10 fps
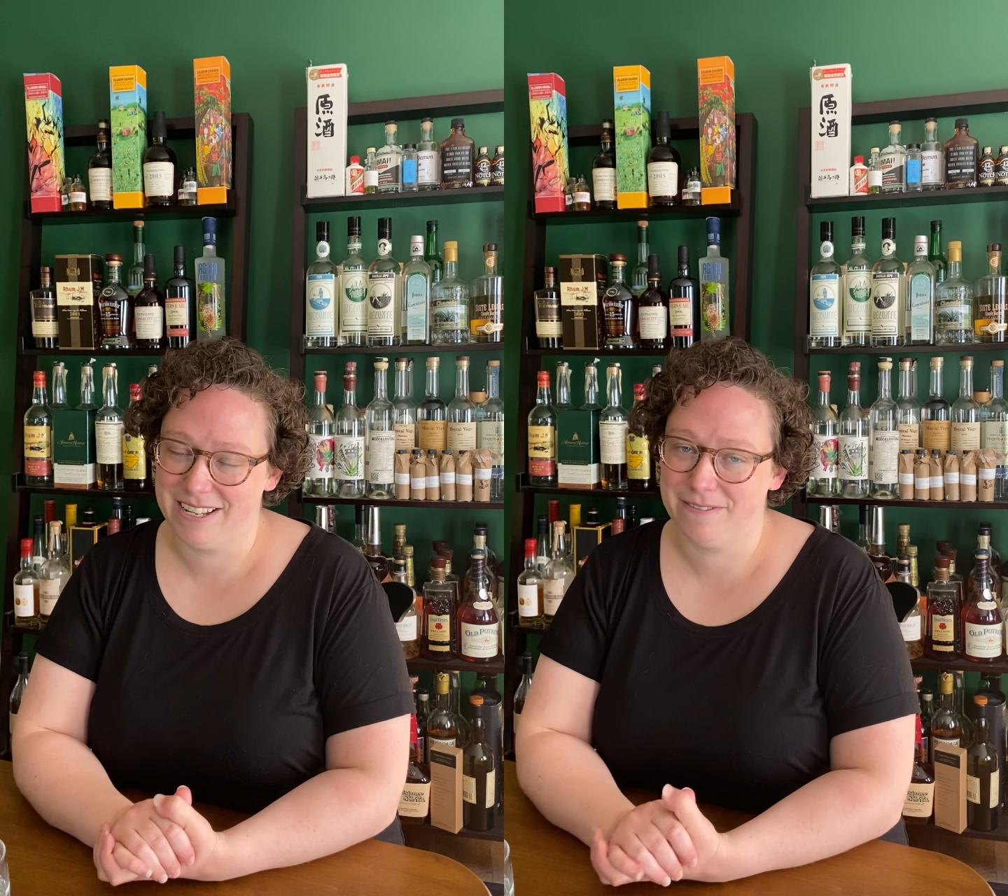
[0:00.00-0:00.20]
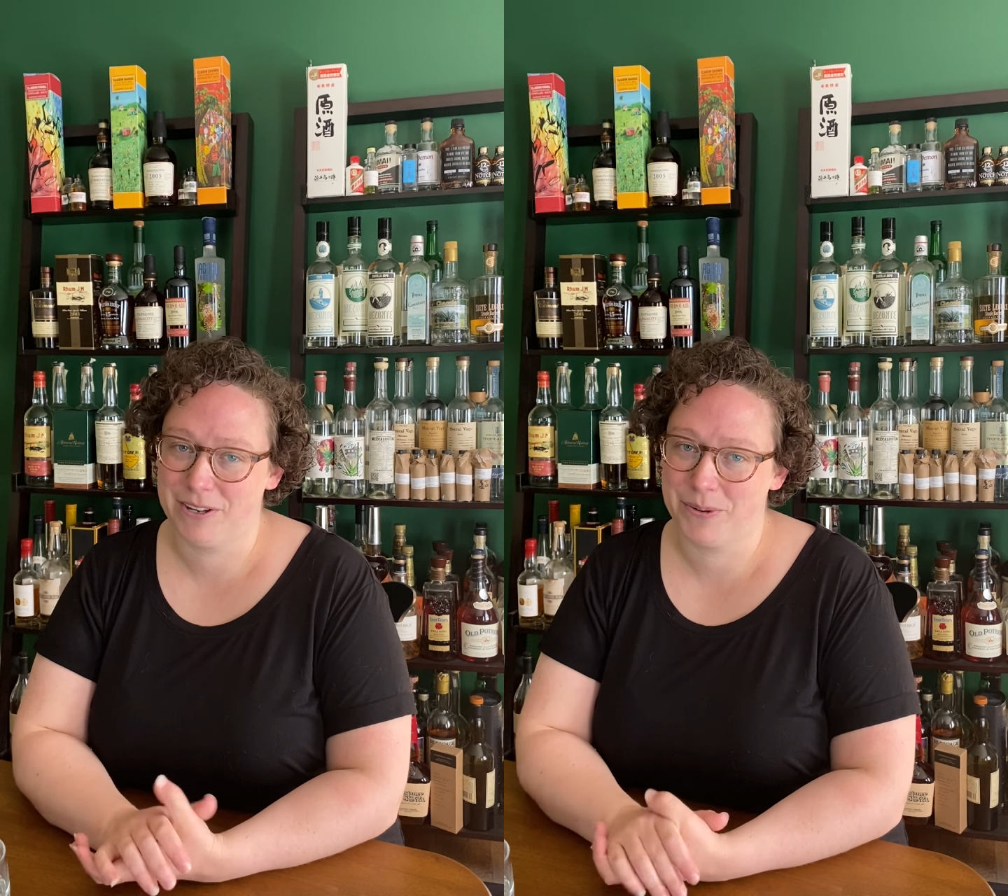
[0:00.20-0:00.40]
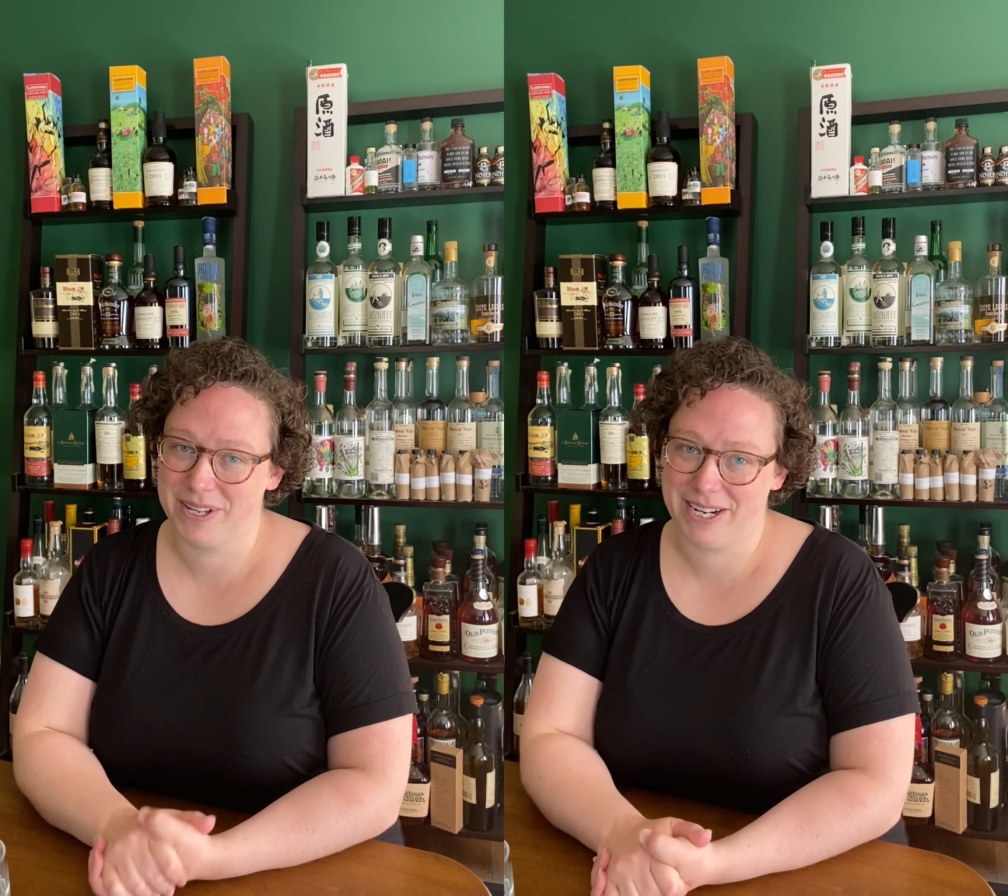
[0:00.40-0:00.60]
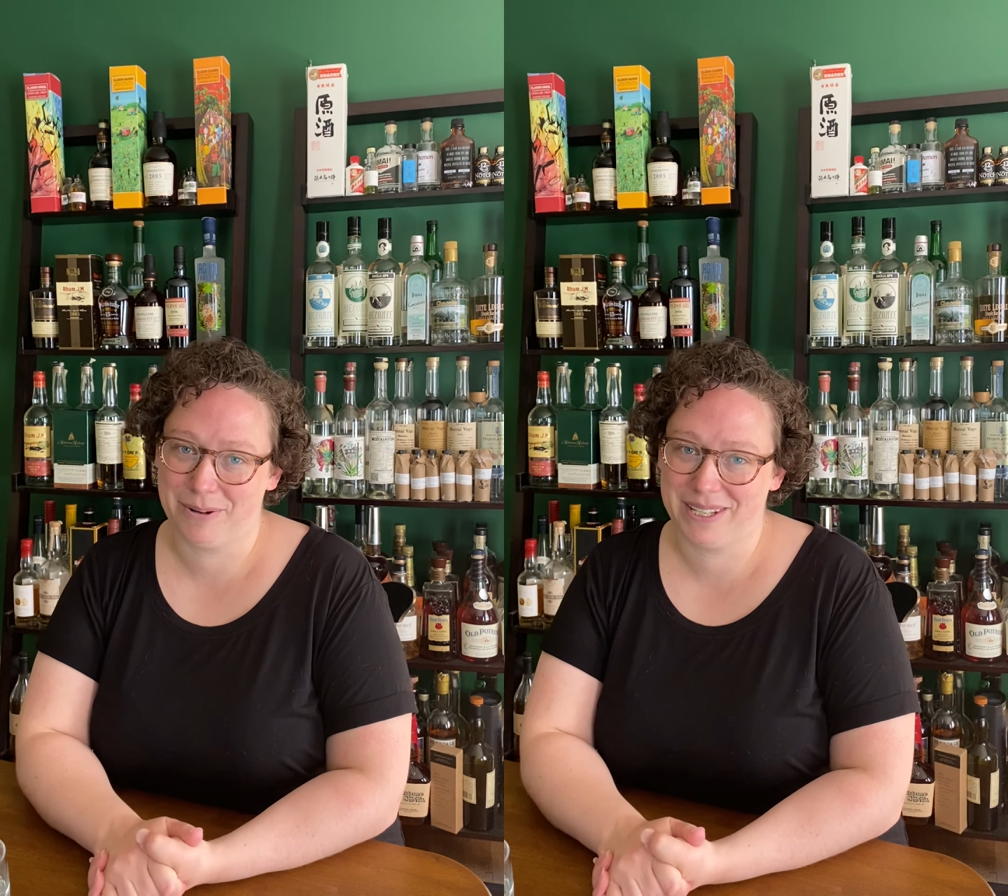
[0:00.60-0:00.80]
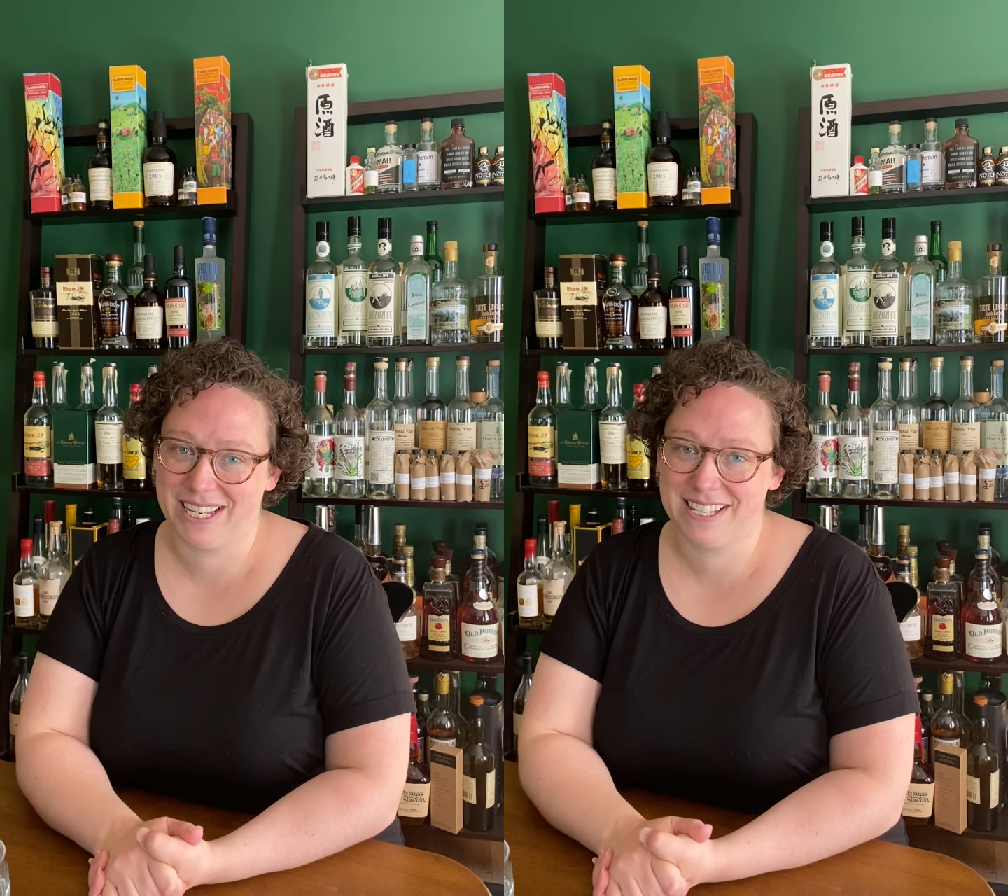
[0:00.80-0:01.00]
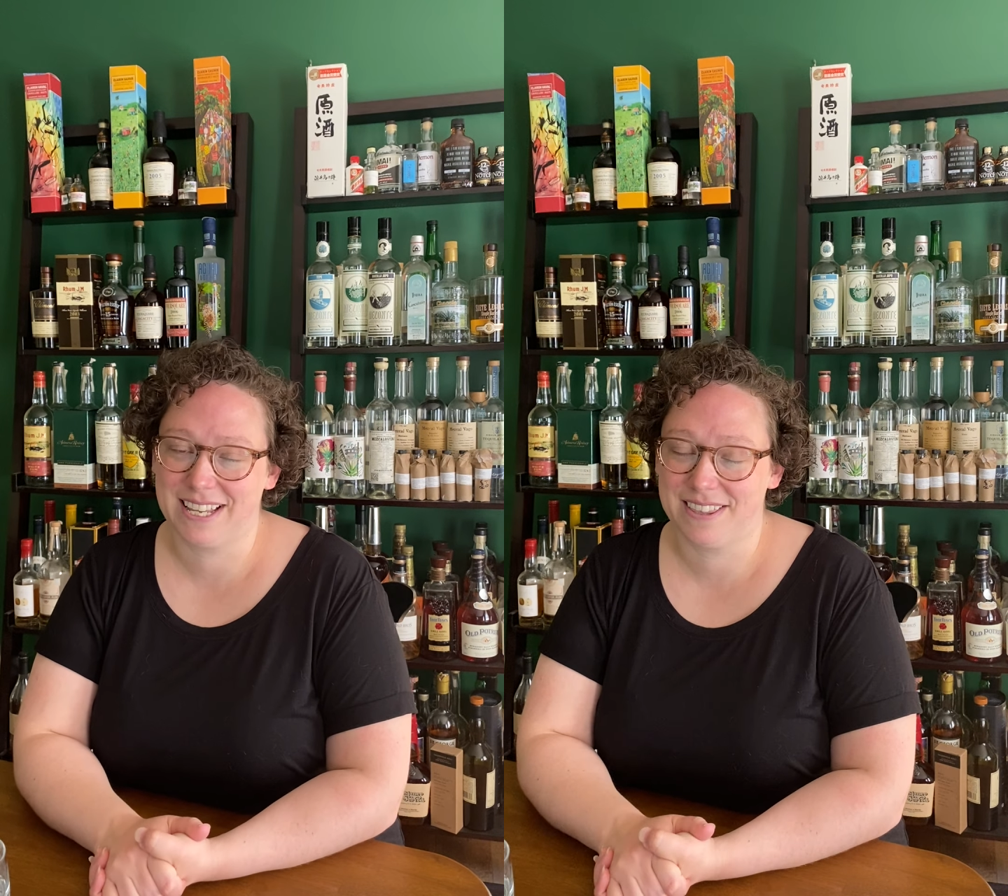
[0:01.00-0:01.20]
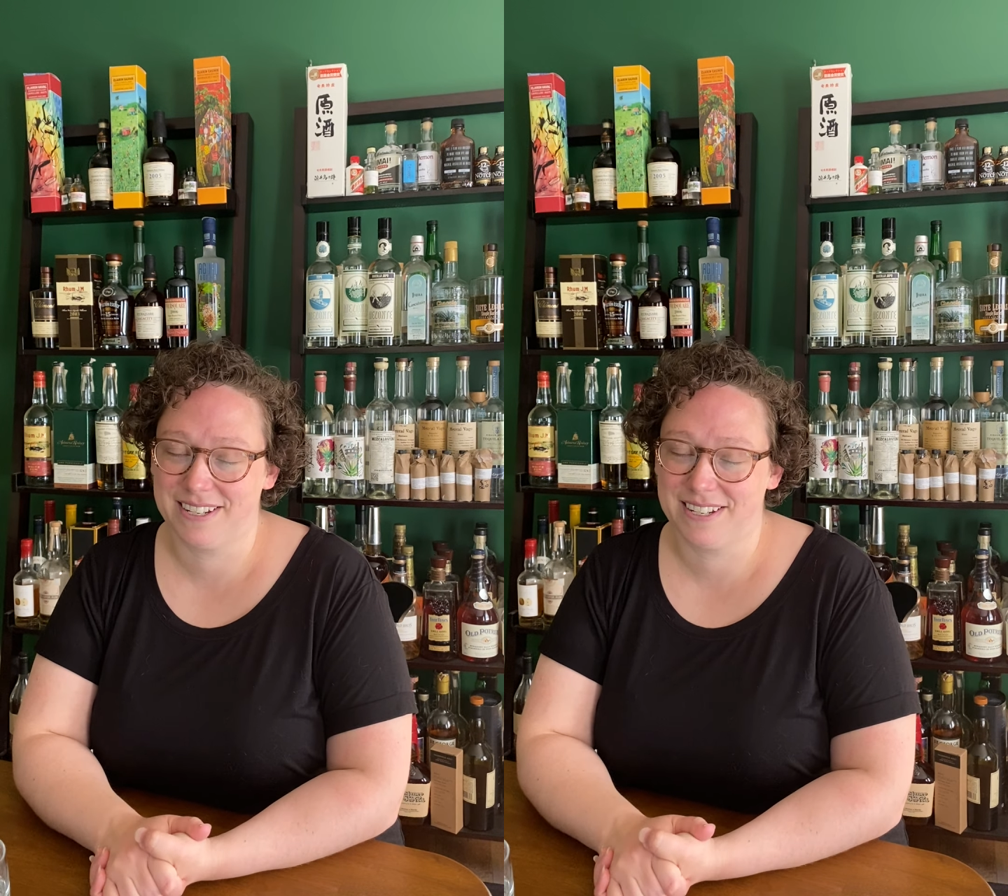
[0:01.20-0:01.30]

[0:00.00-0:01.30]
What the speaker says: if you were there with us at the